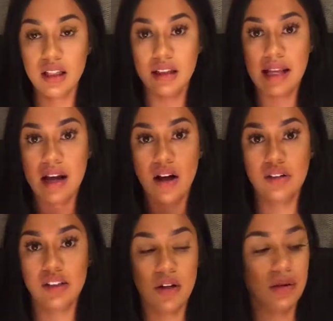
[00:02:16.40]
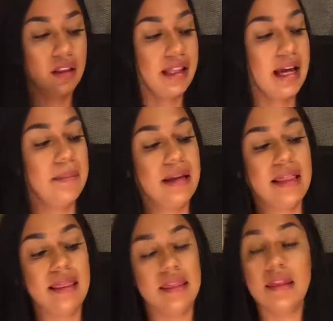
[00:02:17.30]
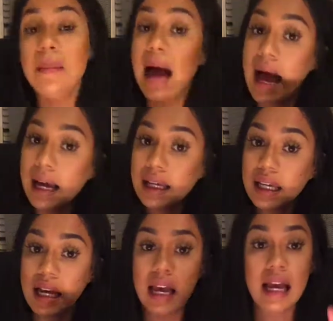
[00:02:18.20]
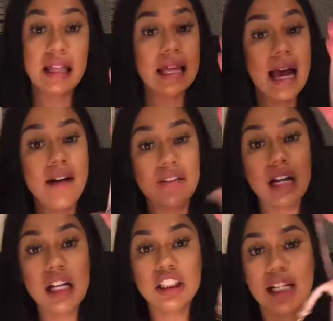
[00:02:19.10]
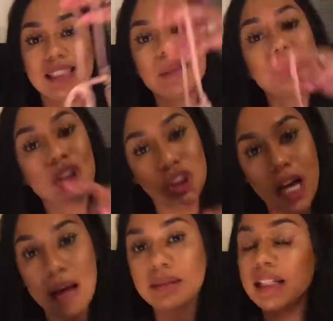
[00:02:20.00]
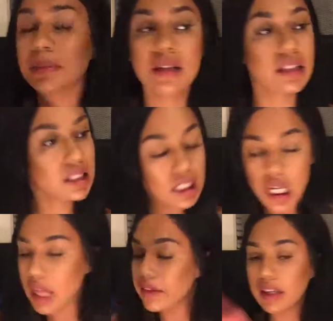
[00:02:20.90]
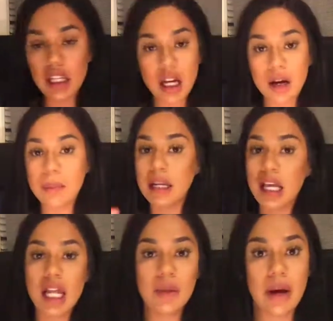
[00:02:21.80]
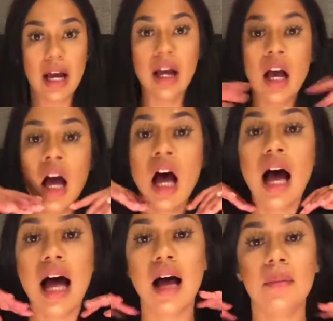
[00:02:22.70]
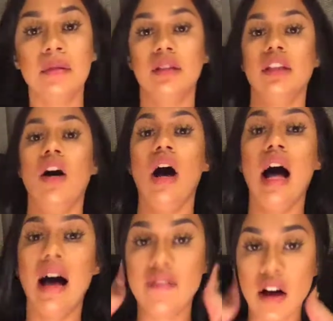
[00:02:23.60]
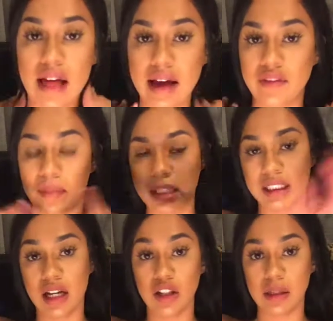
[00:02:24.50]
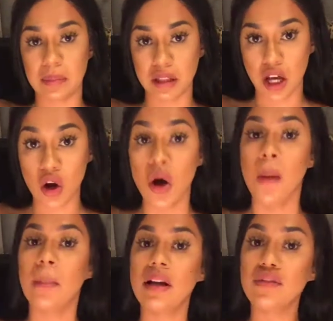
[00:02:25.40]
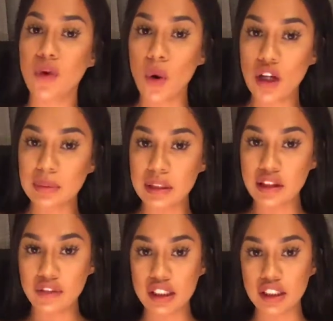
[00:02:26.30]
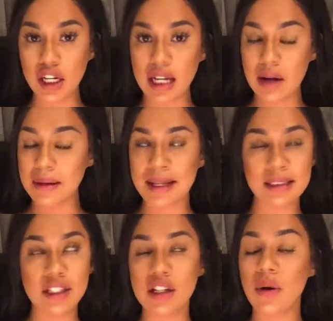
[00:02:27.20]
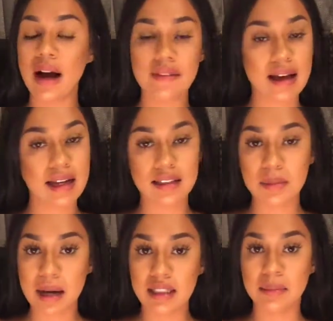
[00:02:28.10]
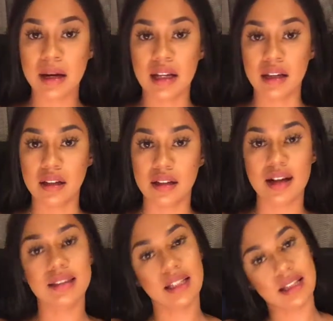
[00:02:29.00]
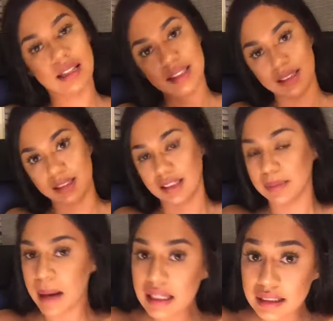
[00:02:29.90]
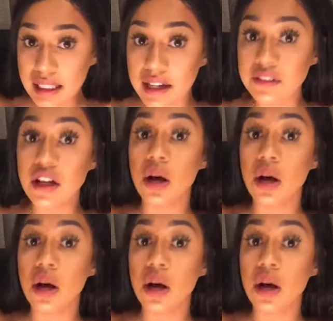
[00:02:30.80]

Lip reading: they also clamp in the back and they have adjustable straps. I explained this in another video, but anyway, so I'll have all that information down linked below. But of course, when you're first starting out dancing, you don't have that customized money. Not saying that this is expensive,